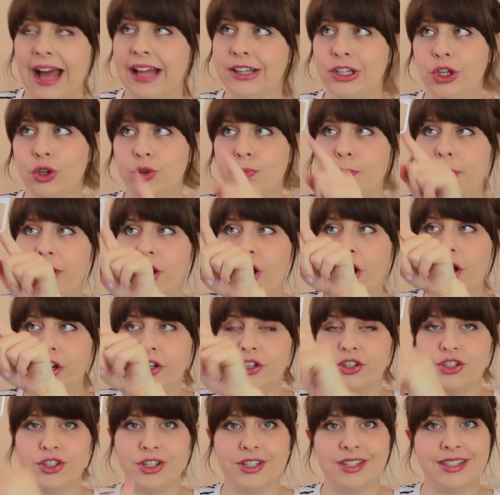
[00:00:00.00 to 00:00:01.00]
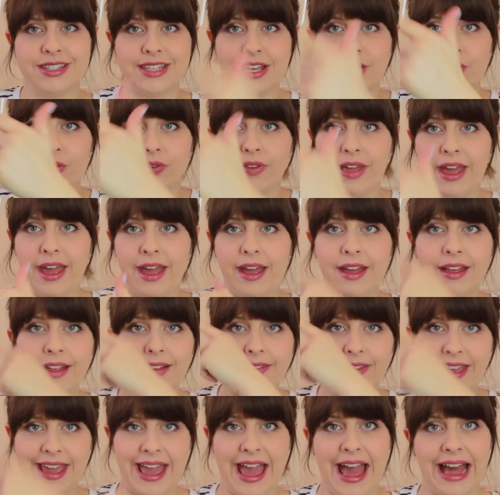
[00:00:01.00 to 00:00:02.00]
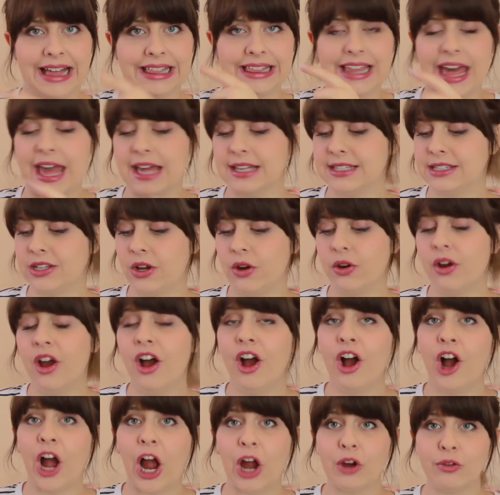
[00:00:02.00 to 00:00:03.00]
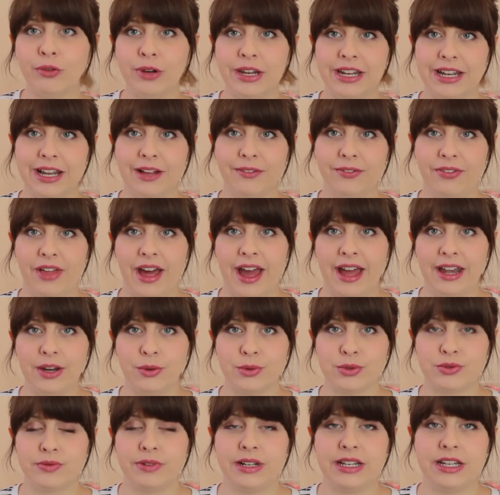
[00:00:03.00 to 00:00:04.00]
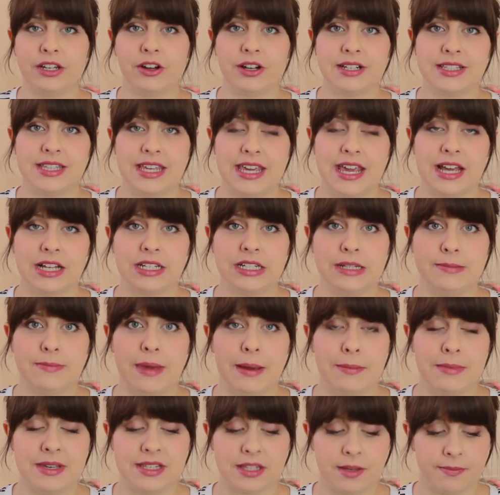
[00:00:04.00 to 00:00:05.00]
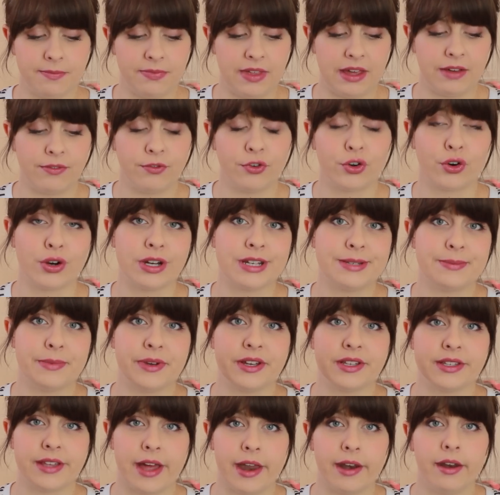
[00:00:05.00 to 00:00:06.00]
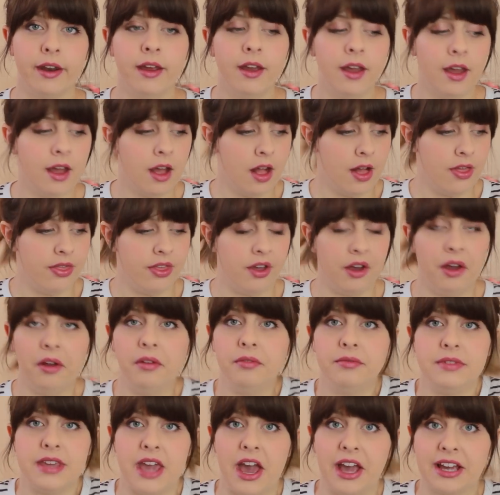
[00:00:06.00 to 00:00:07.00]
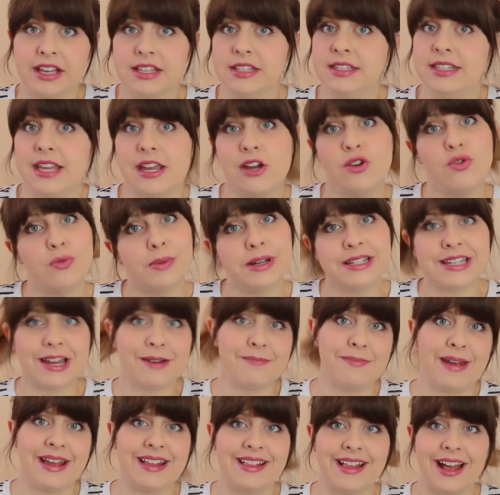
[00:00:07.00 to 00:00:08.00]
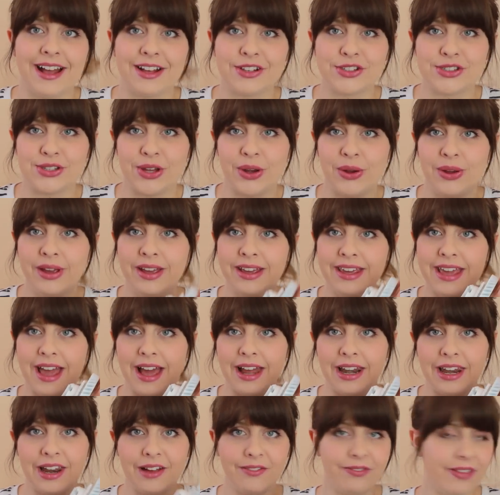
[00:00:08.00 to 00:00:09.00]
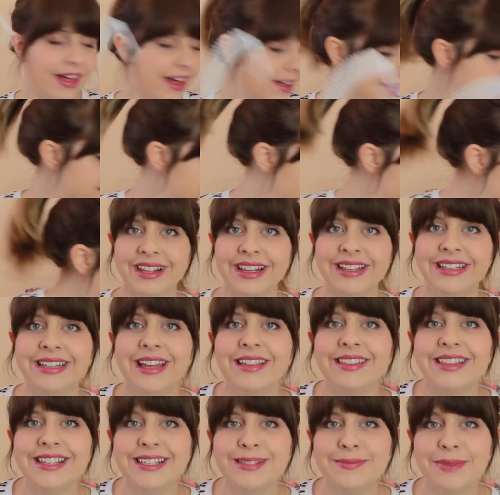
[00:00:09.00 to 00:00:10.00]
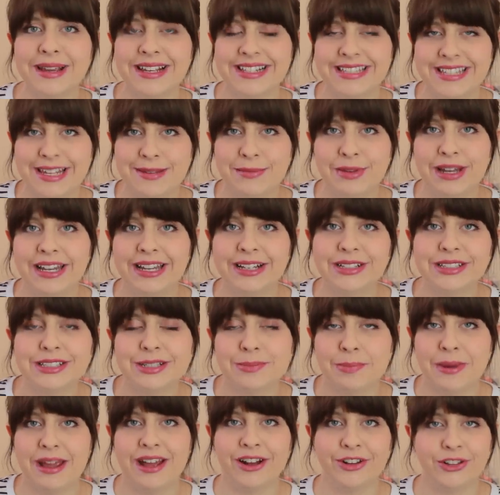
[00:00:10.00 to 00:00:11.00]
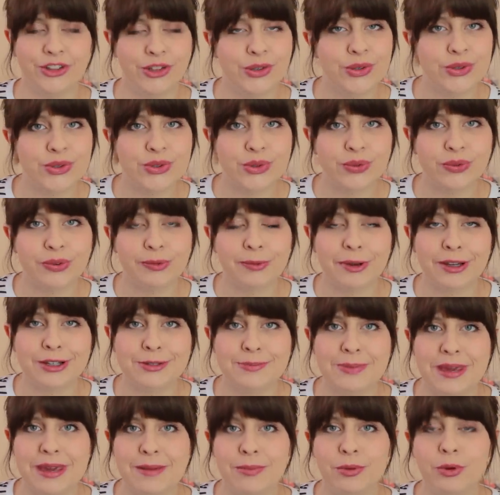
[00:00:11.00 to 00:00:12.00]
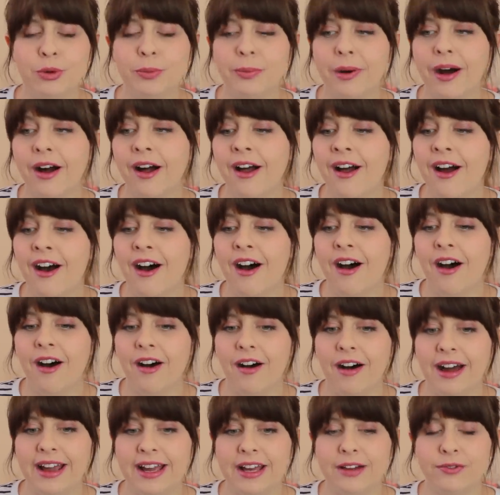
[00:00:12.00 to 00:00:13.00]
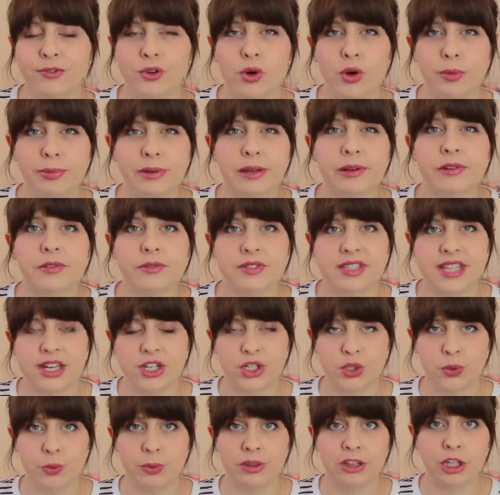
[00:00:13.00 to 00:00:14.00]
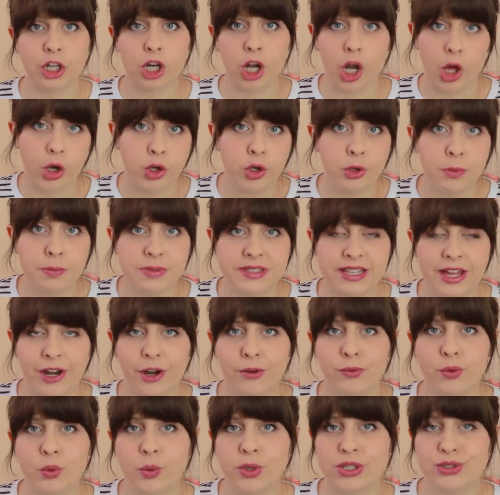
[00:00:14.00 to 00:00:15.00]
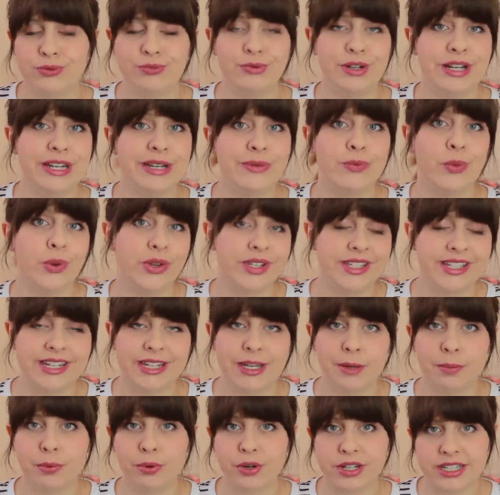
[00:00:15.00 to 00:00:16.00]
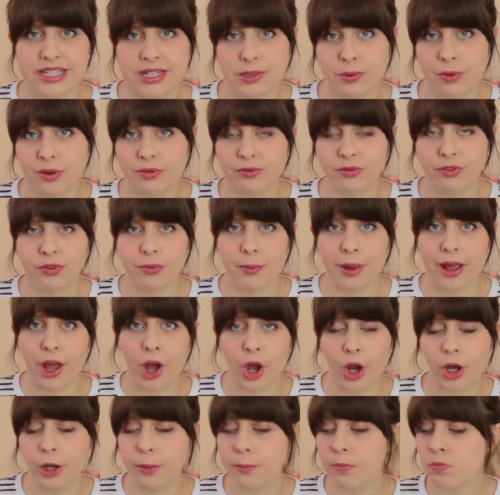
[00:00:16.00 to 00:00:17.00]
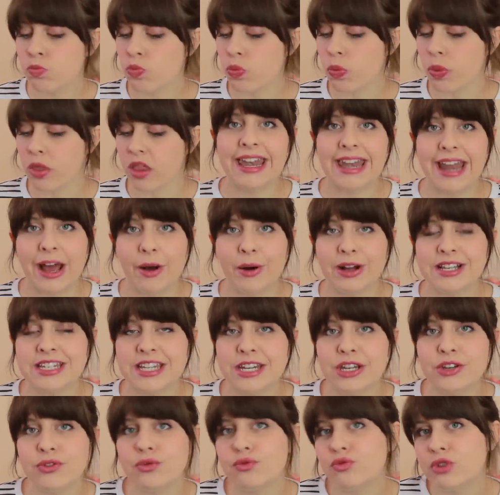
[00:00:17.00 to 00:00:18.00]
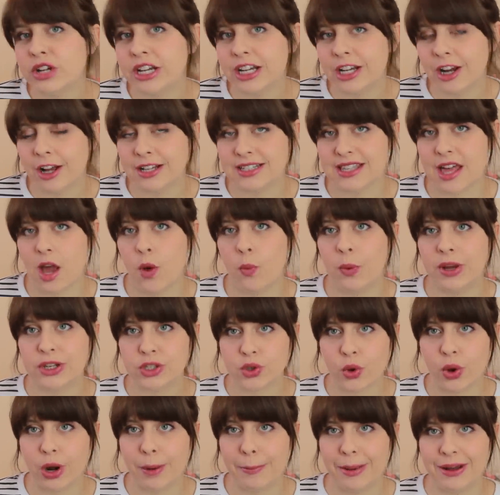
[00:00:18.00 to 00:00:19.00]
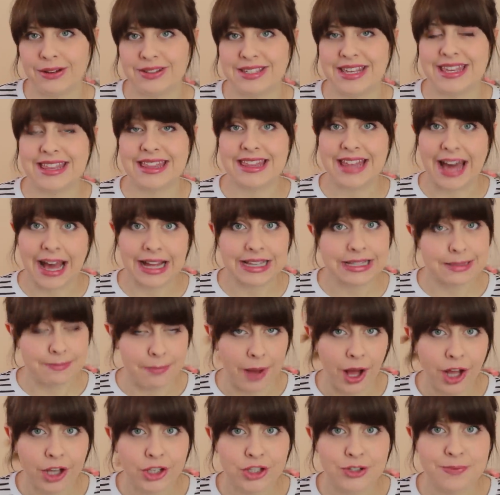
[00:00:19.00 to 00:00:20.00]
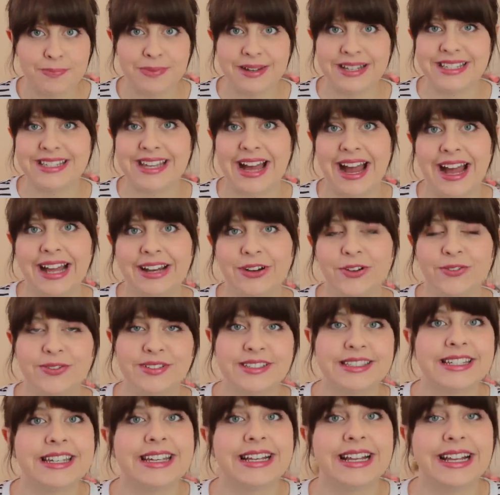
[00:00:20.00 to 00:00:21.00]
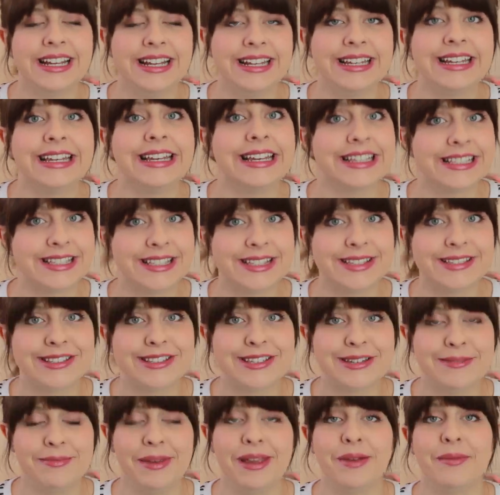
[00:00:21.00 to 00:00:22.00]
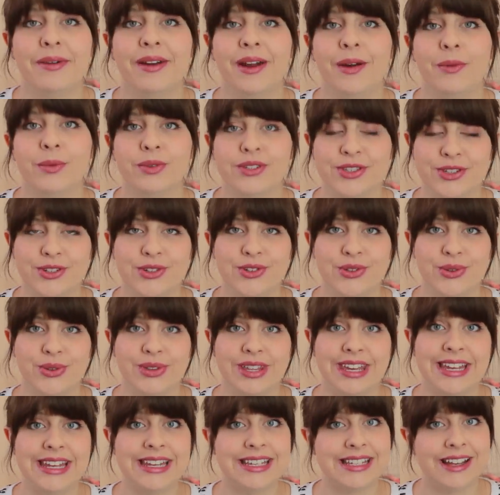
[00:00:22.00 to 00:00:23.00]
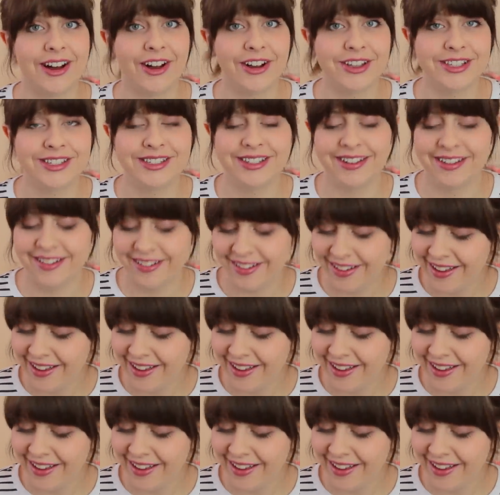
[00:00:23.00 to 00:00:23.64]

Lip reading: and your bananas just sit on there and they hang there. So I really love that, and it was really nice that he actually made me something for Christmas, and that, yeah, I can say, oh, my dad made that. So yeah, love that. Now this may seem a little bit unusual for most people, but I have got a bit of an obsession with globes, and I've always really wanted a pretty one for my home. Now, I didn't realise that I went on about it that much, but Dan obviously clearly listens to me when I wasn't sure that he does.